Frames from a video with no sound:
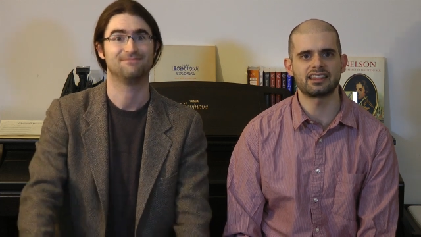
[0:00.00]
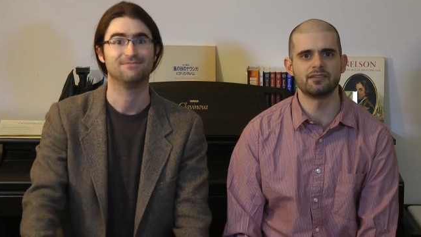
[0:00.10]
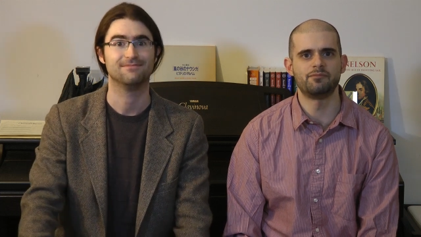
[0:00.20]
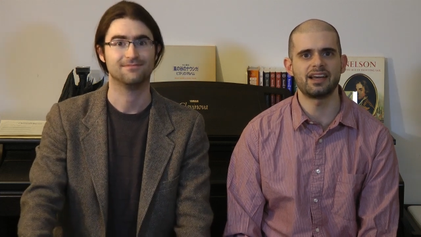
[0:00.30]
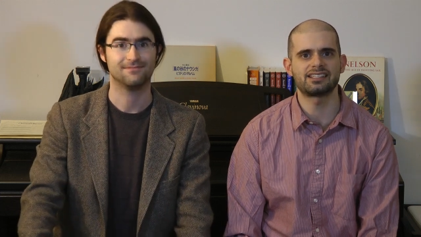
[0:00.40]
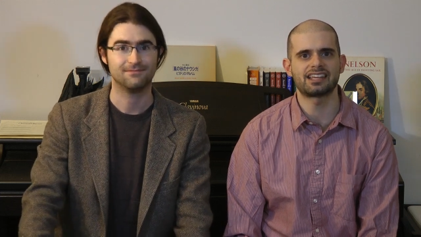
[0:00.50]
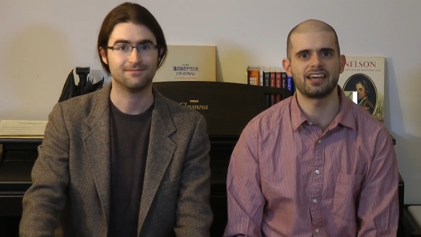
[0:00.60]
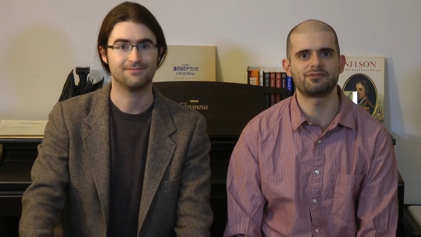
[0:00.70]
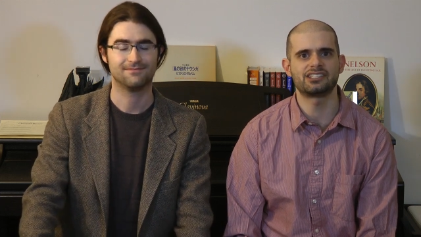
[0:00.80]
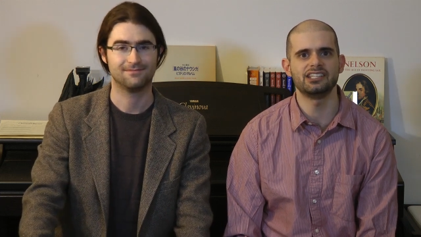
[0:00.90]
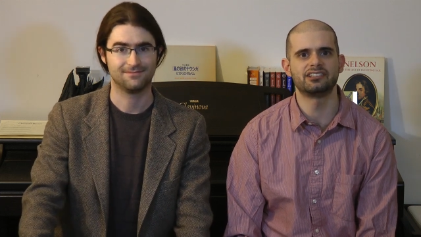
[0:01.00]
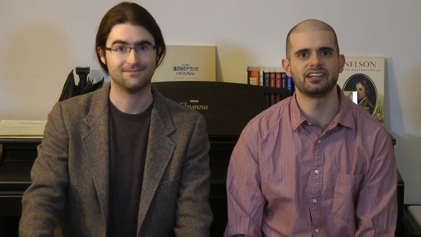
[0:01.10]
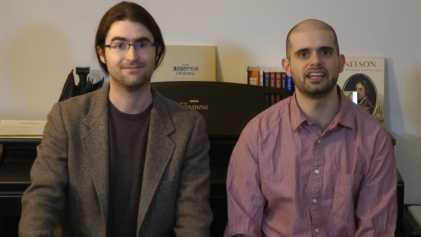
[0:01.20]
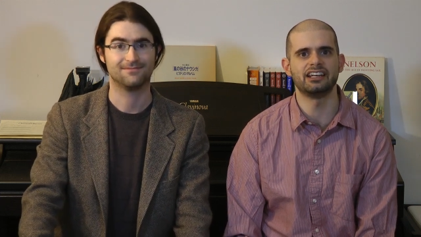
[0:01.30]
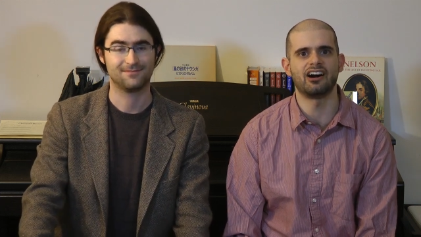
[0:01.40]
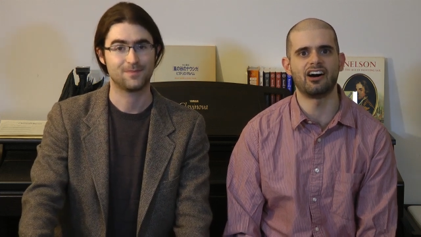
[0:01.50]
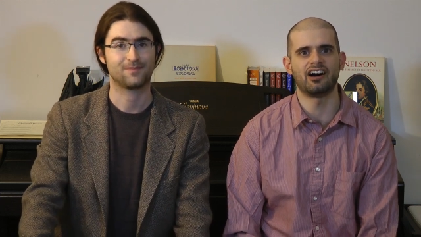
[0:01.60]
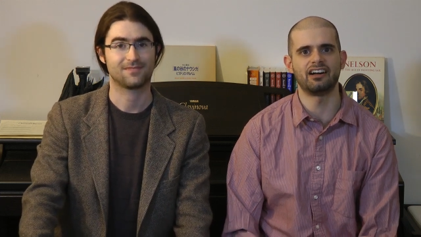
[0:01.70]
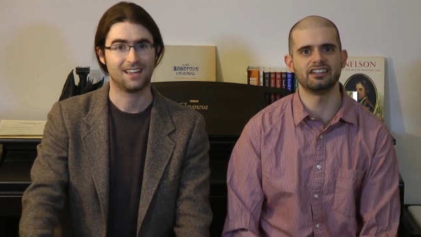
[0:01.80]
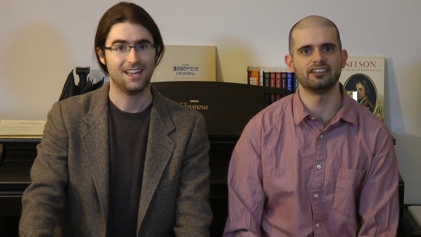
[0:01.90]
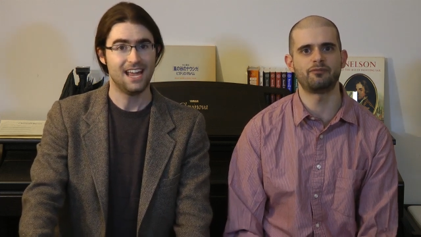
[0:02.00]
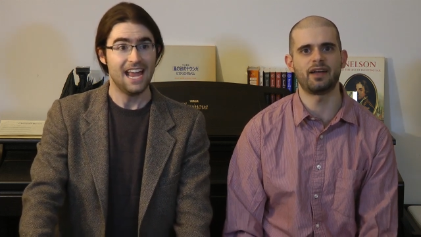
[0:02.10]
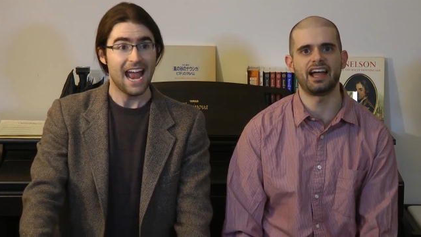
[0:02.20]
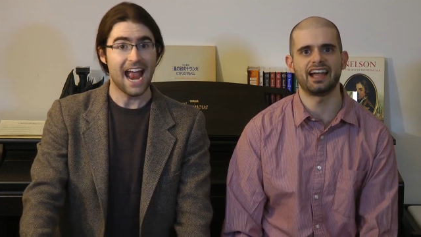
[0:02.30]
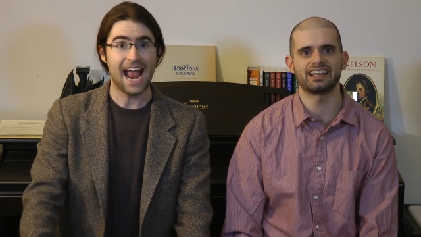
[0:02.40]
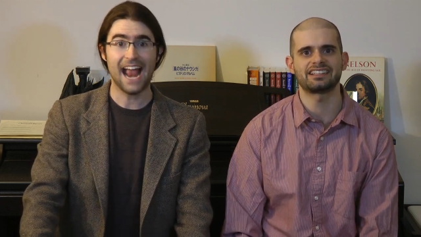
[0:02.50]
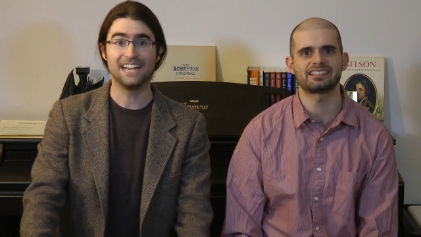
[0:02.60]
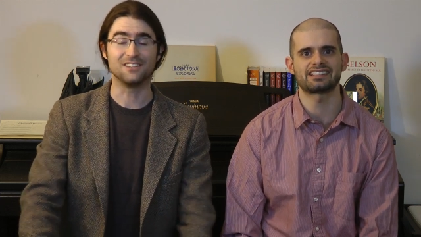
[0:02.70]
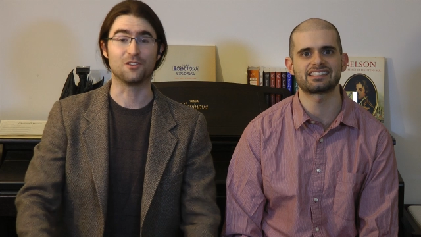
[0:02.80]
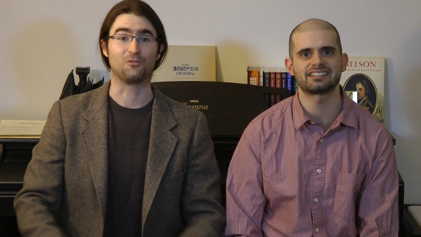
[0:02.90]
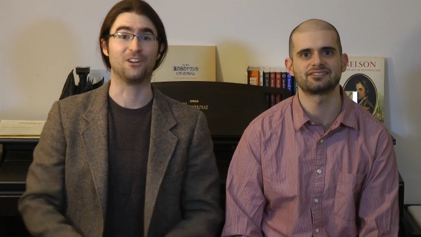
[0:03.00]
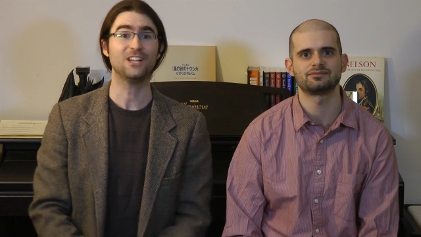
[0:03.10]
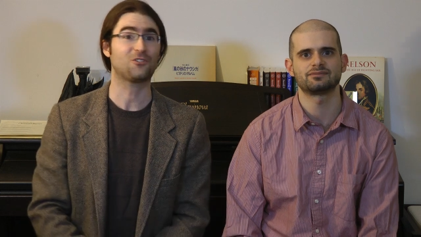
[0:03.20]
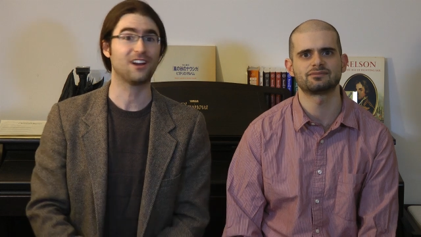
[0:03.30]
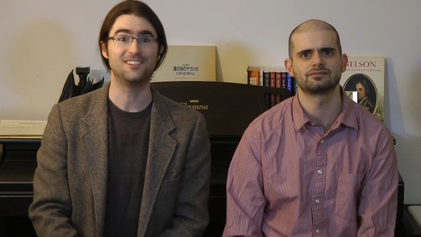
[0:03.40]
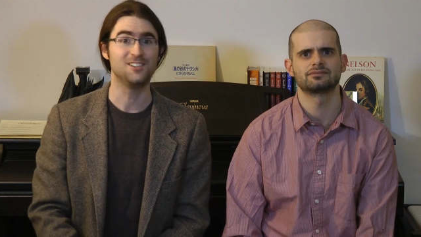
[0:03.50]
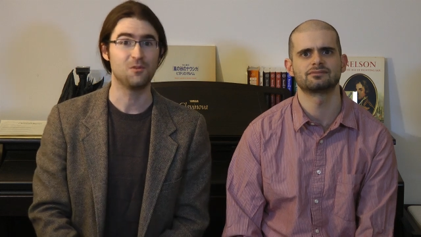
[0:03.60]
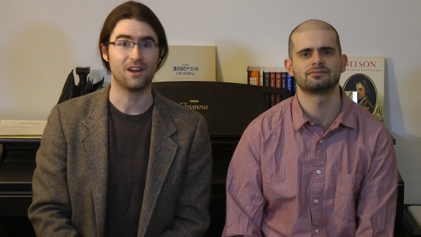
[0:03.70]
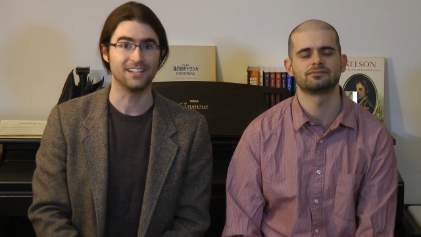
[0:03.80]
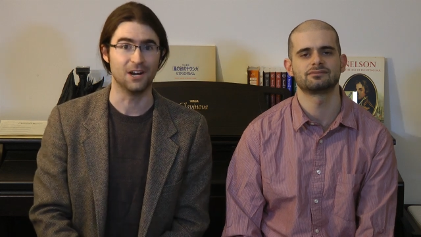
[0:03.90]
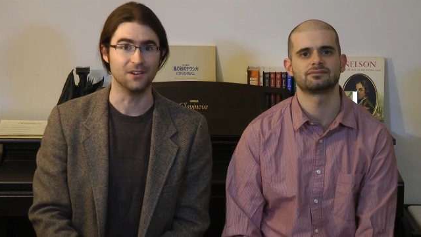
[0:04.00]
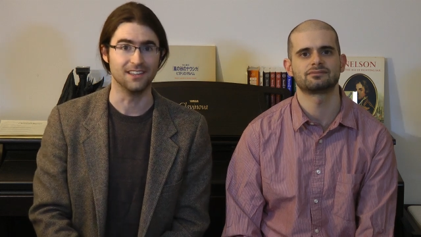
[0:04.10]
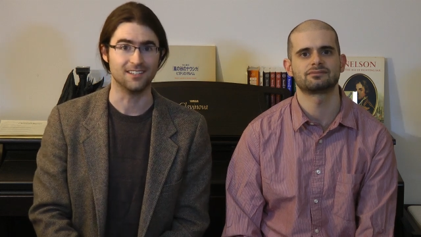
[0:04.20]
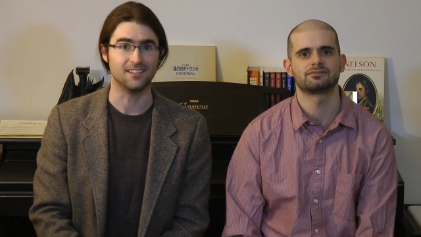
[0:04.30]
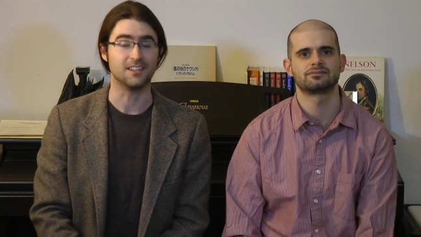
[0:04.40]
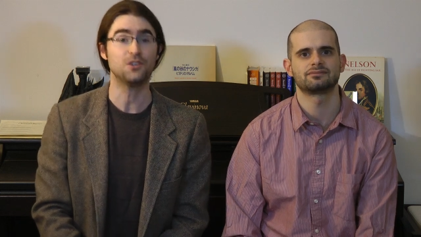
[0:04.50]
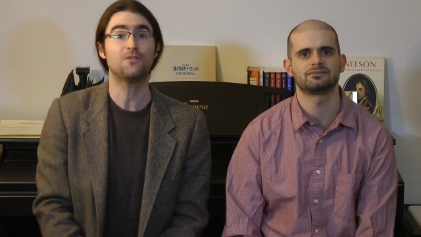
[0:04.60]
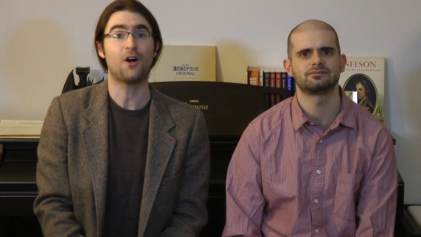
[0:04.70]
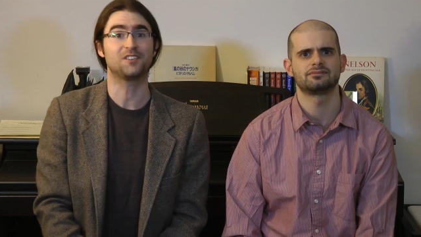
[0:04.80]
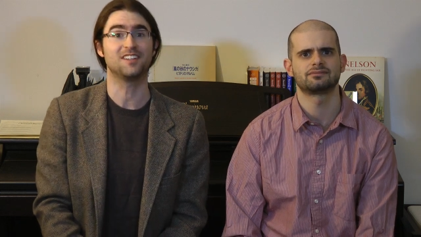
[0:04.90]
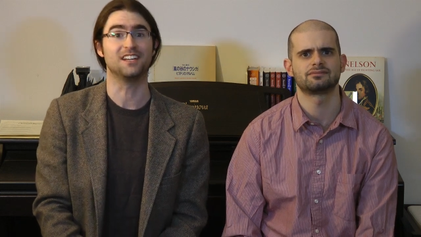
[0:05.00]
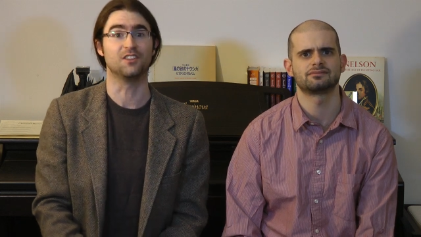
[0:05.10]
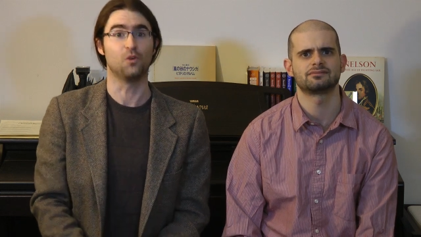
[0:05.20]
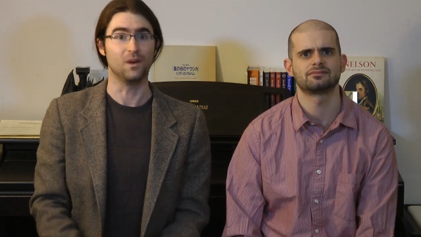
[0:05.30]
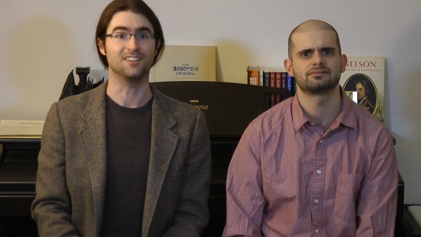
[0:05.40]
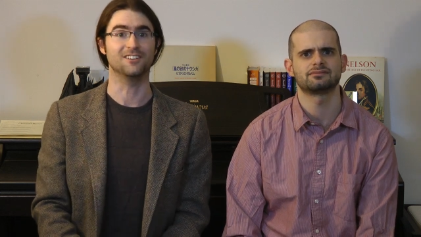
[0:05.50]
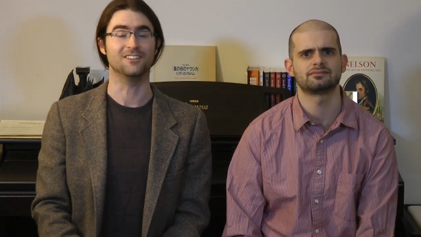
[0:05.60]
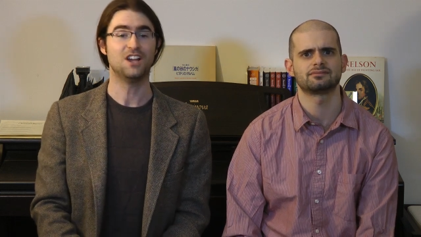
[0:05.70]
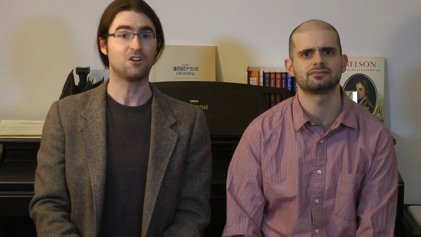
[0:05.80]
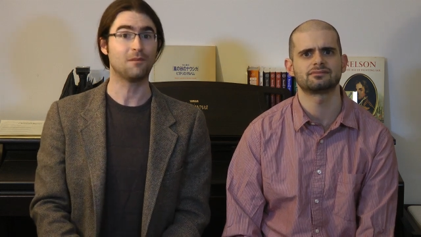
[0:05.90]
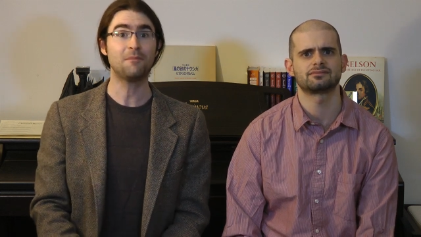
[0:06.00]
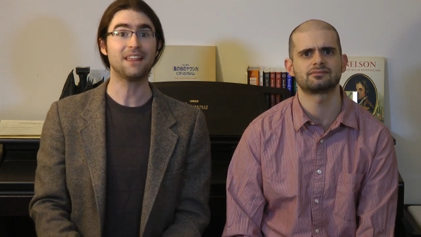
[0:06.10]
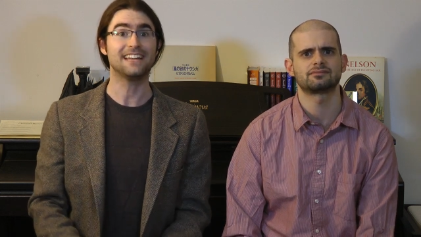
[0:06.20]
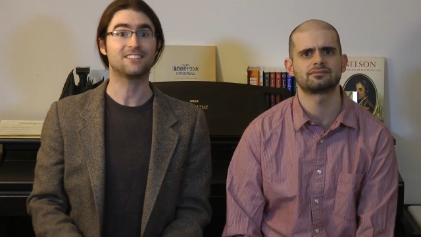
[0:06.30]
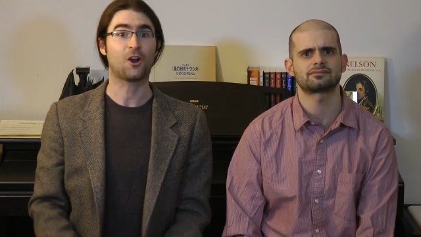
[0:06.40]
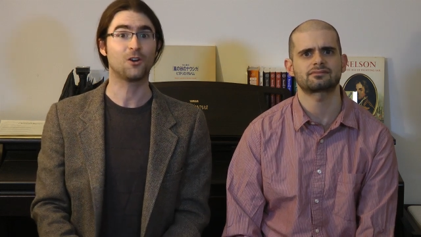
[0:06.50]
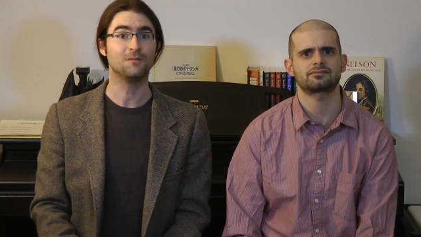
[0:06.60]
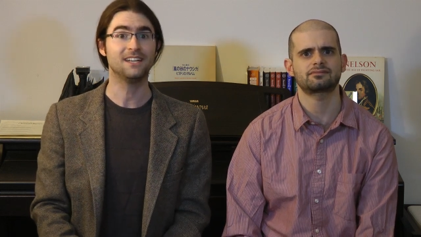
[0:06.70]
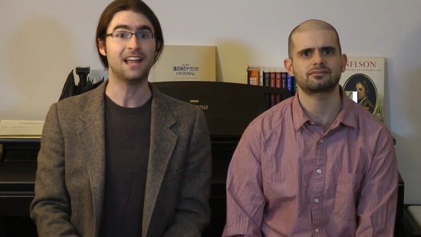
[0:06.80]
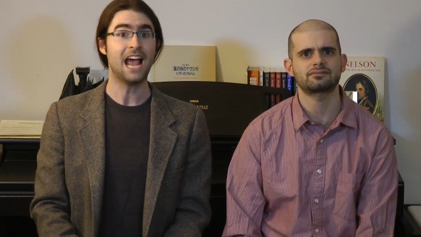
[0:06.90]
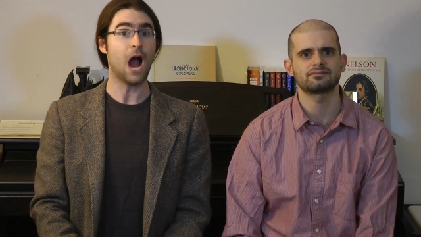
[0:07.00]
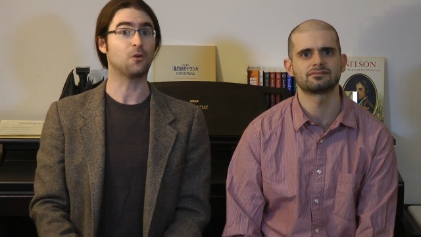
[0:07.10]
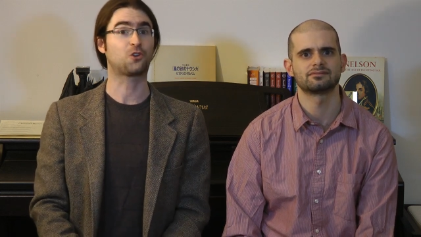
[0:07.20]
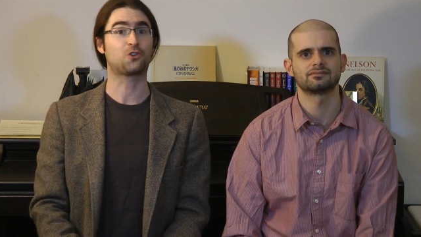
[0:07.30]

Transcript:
Speaker 1: like the best kept secret in all of PAX.
Speaker 2: And the real reason you want to go to this is that you've all seen The Wizard. Remember that tournament? How